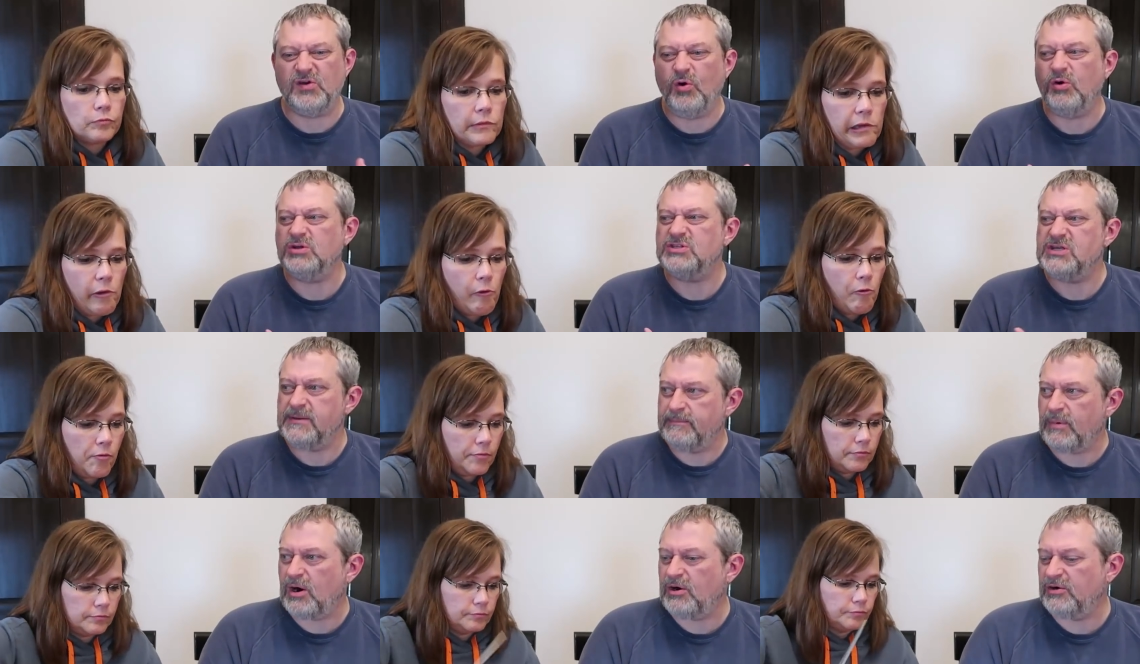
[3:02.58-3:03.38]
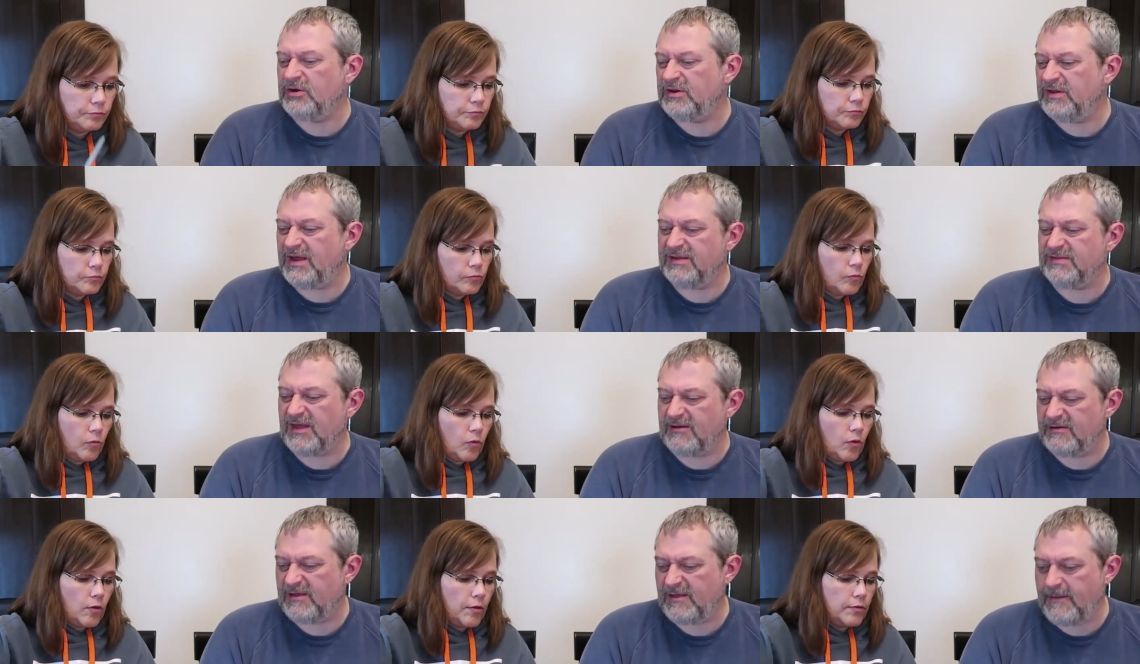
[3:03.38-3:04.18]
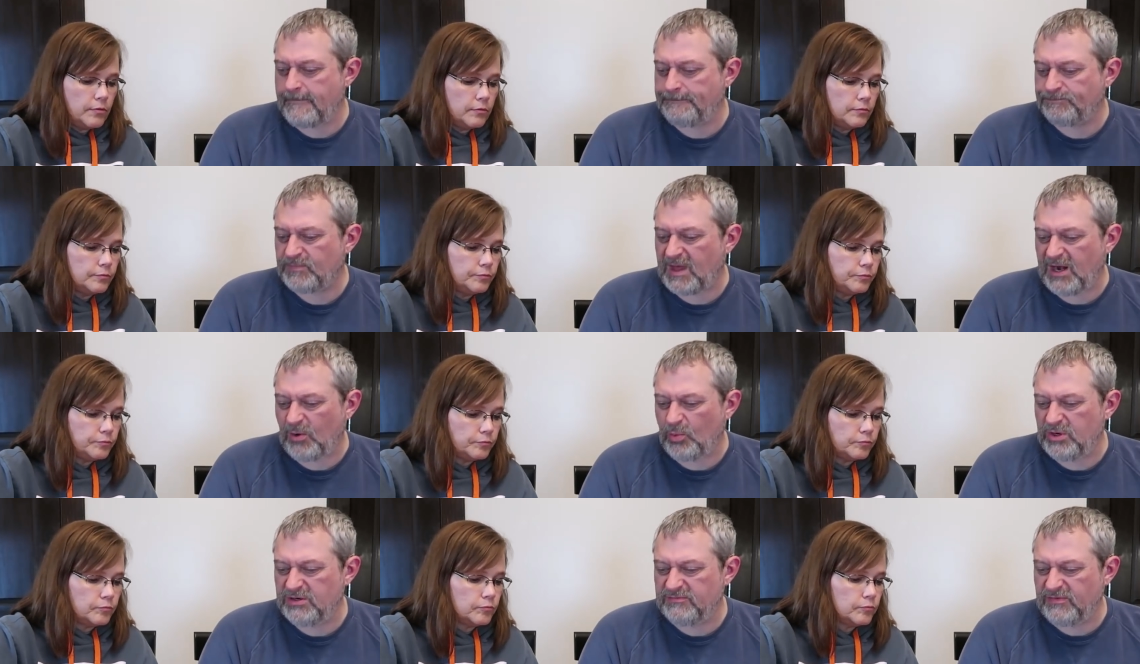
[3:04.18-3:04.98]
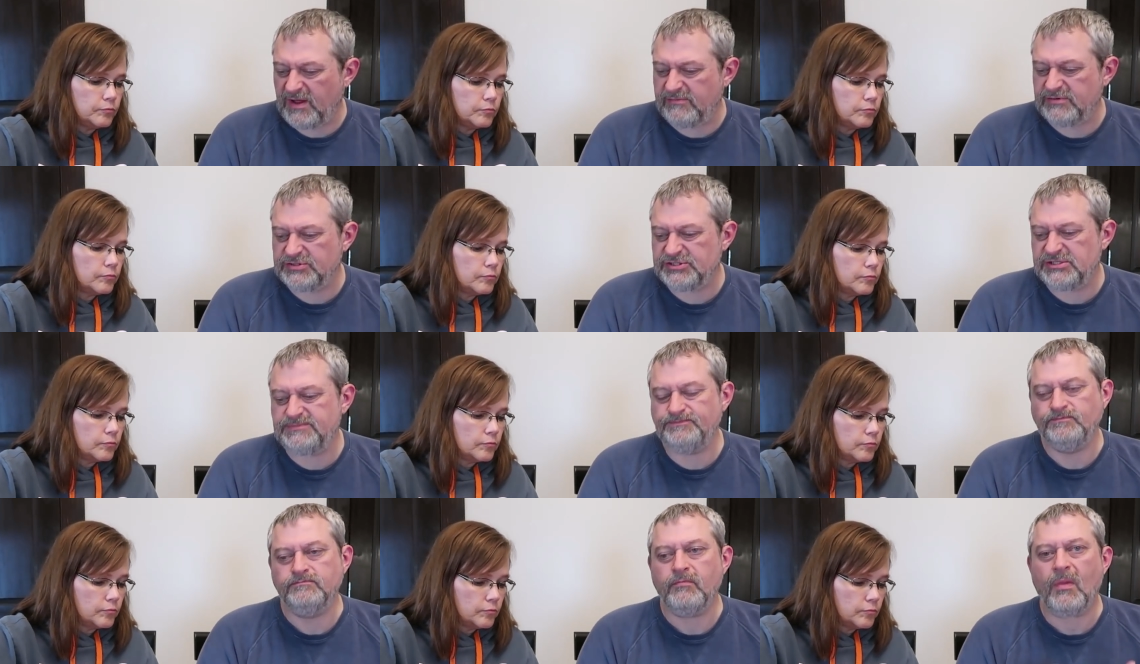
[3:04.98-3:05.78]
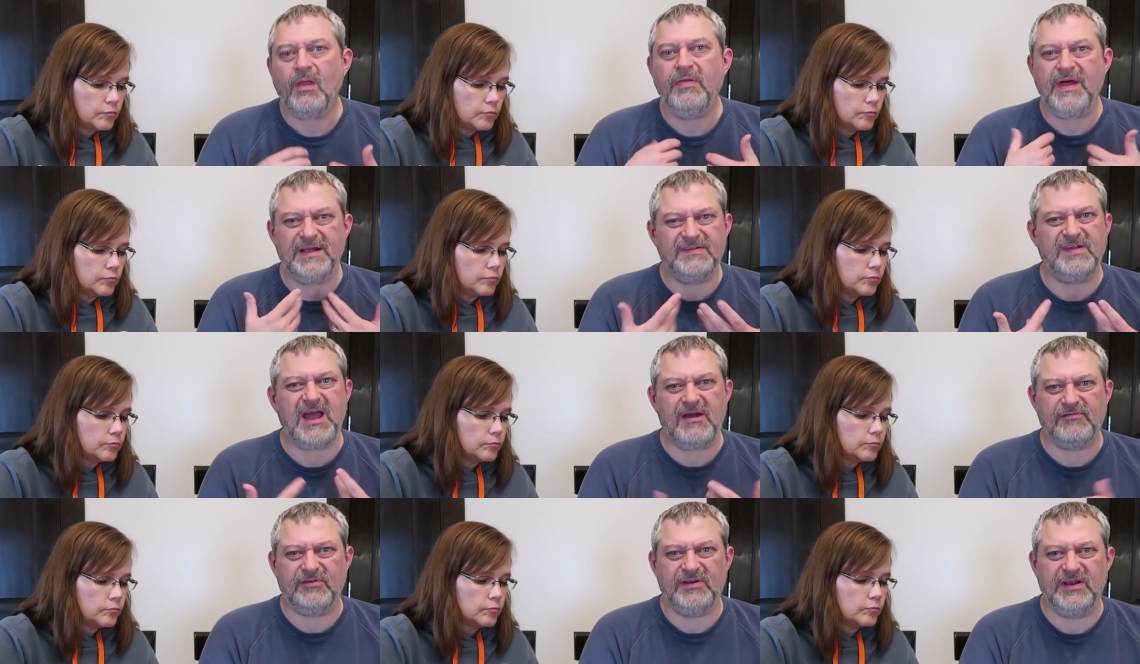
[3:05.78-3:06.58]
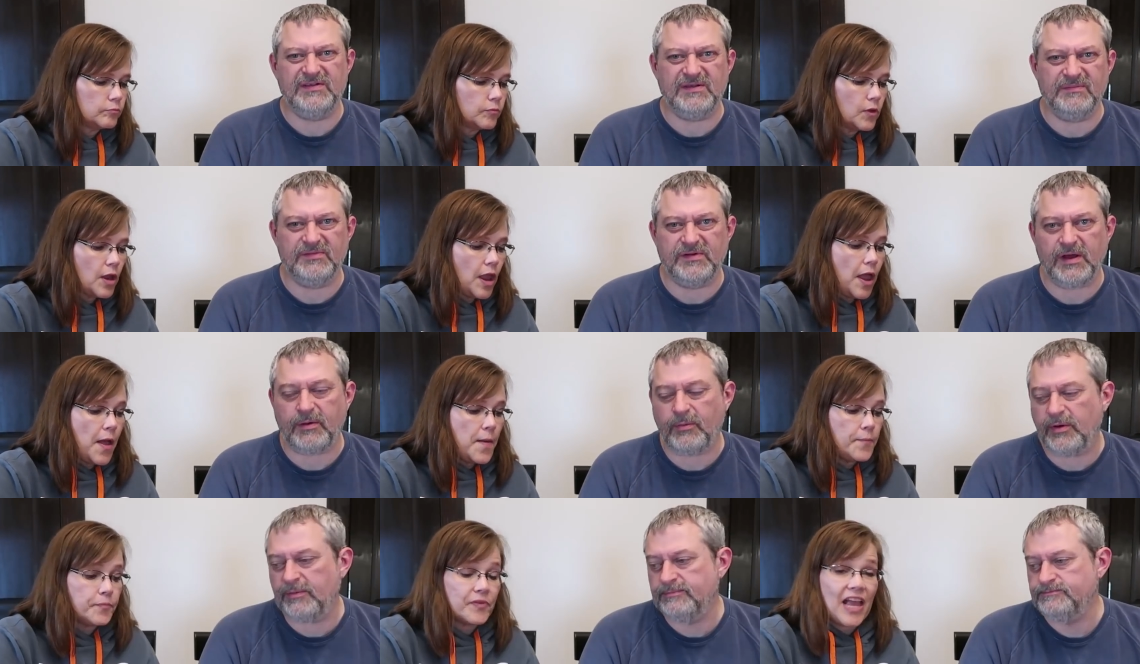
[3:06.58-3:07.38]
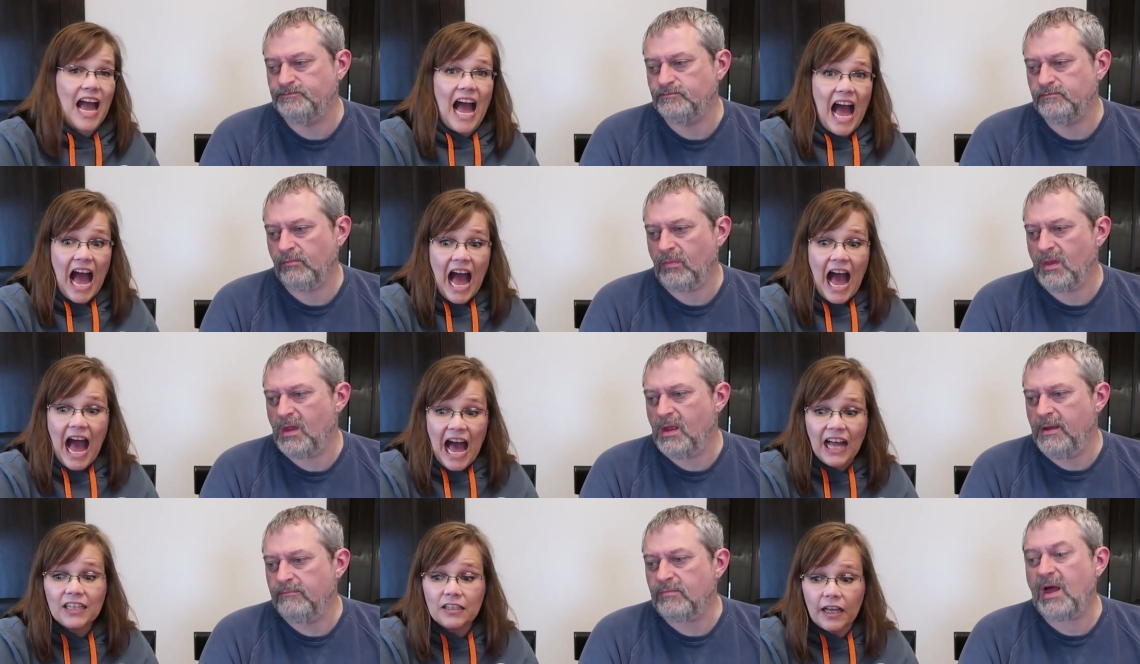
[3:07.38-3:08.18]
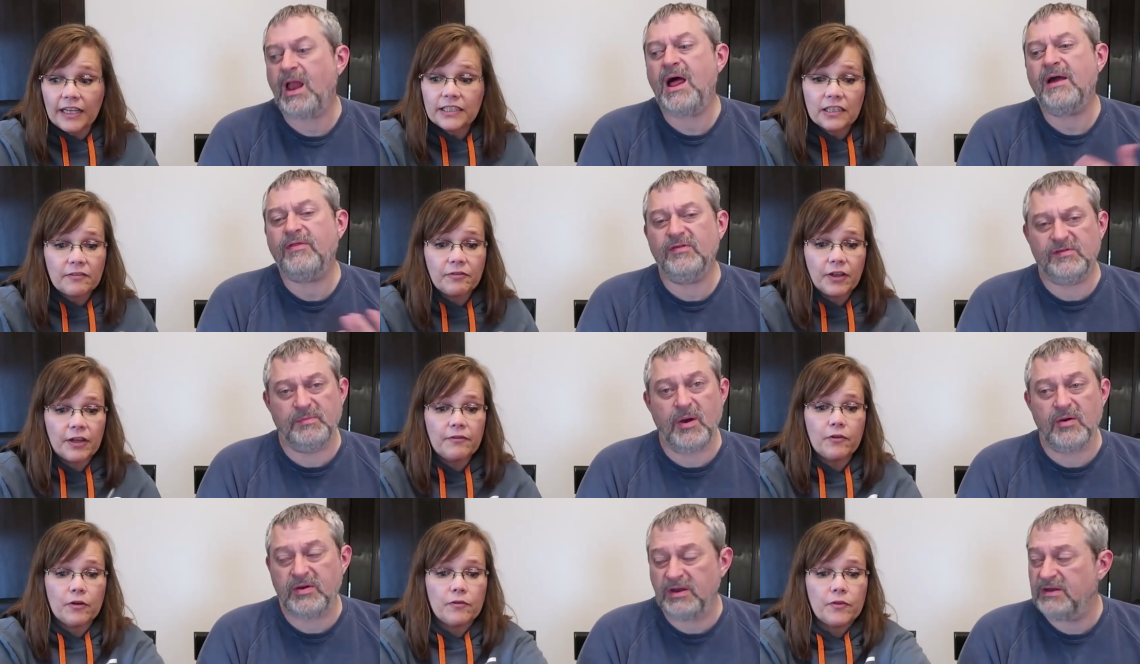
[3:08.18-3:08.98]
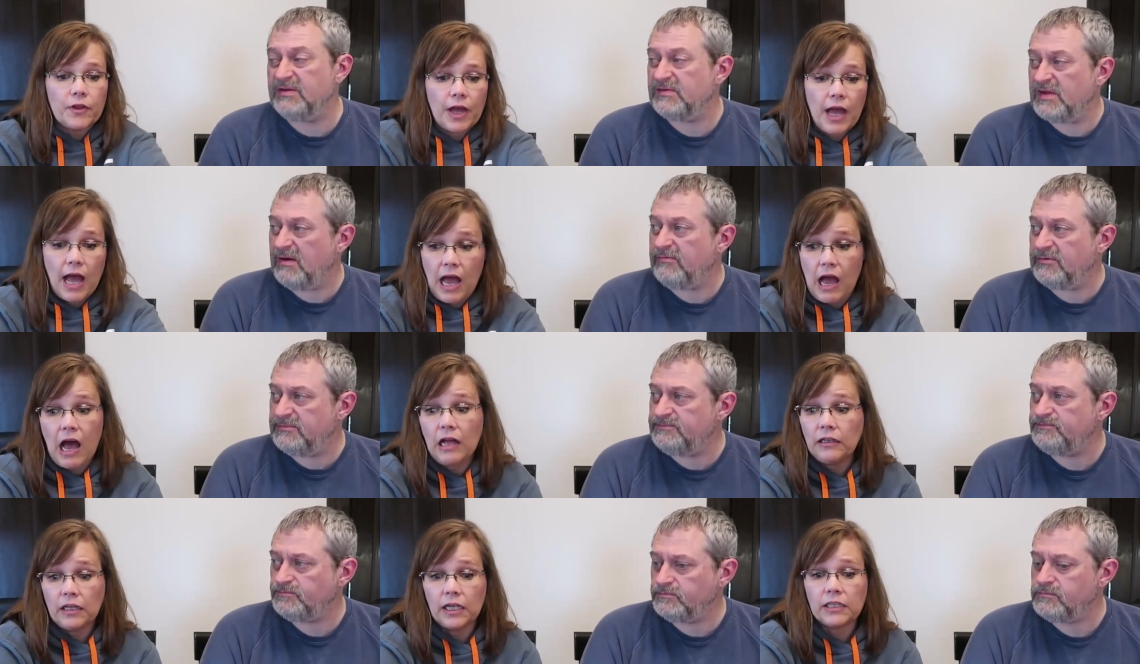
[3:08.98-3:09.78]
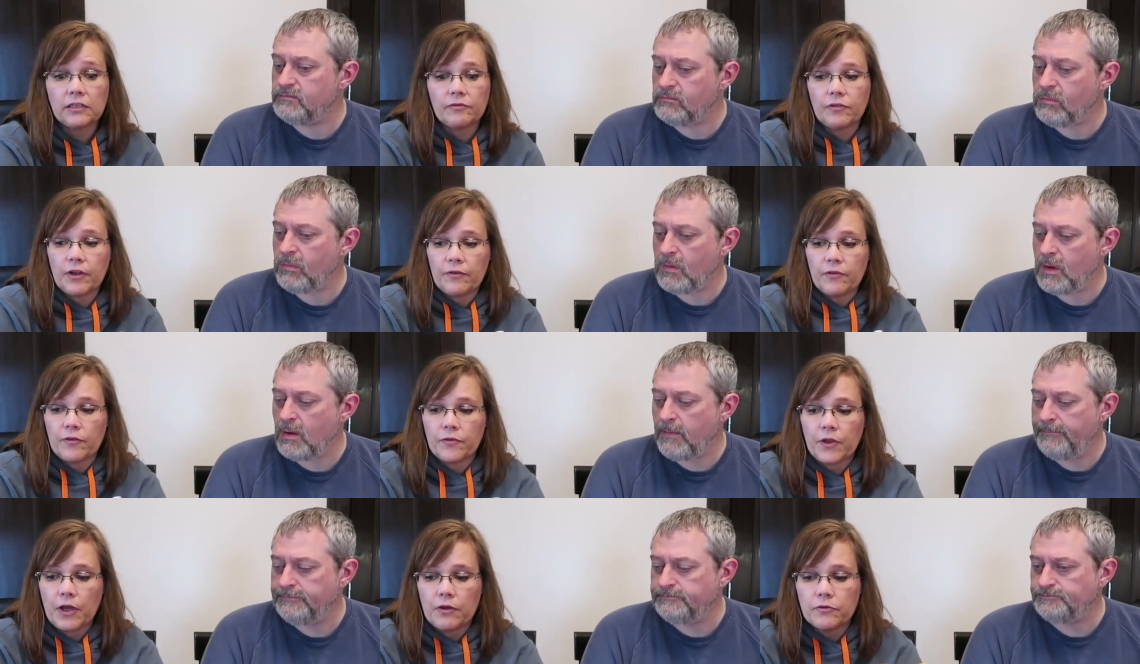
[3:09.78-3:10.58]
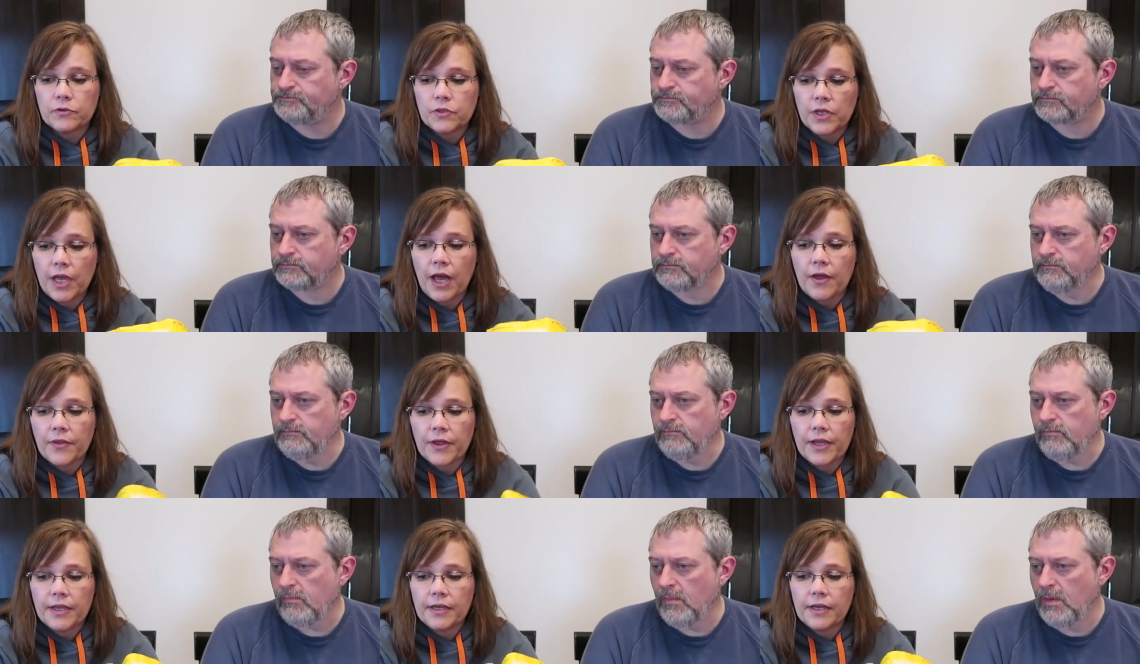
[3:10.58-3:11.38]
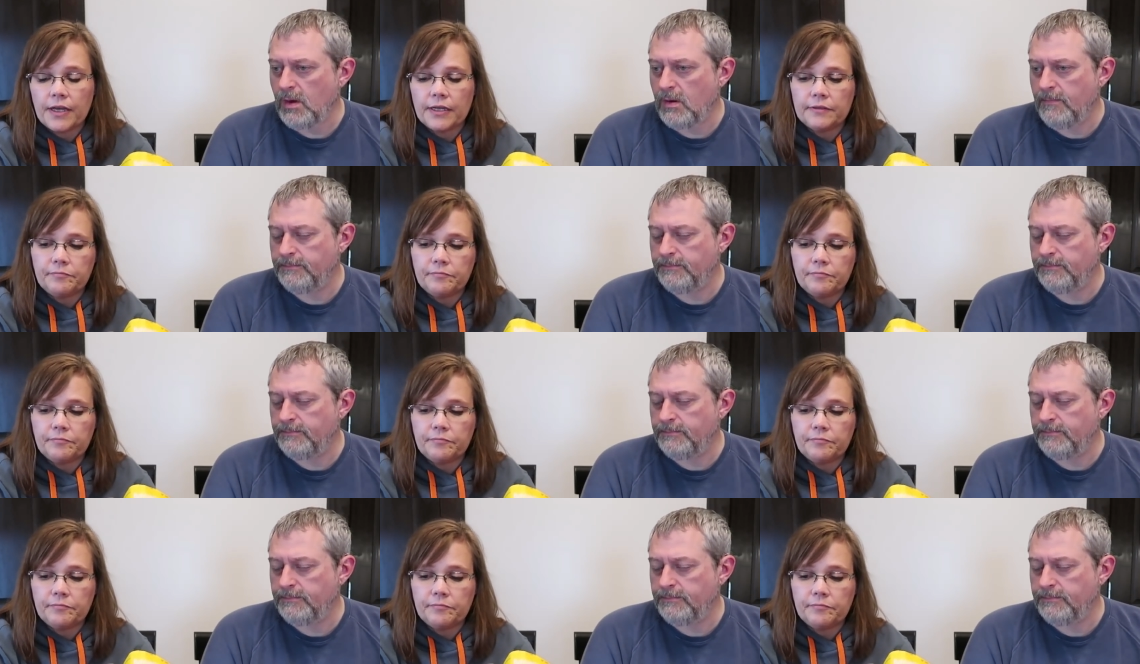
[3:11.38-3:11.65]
Speaker 1: scorched and burned, and it has that kind of weird flavor to it. That's the aftertaste on the chocolate. I
Speaker 2: like the smokiness of them. I like the flavor of those. Yeah, they